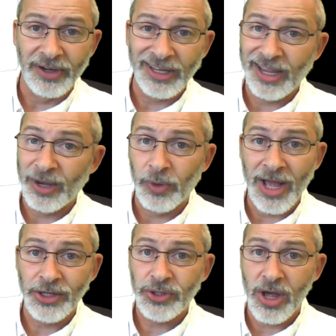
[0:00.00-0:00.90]
And again, we're
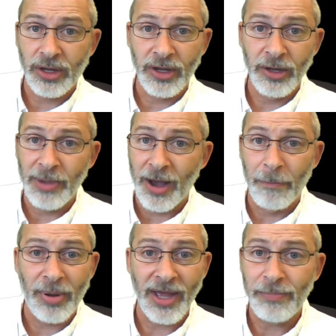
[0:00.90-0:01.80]
not talking
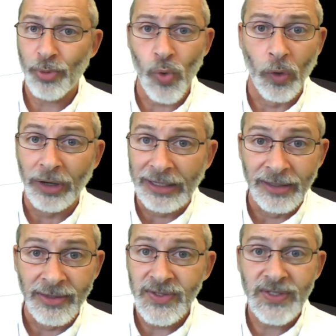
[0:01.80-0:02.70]
about pipe
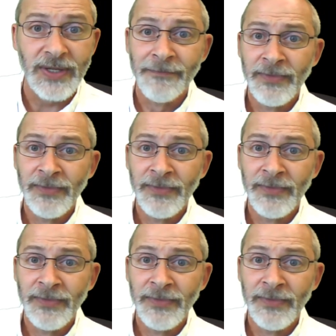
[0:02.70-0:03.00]
organs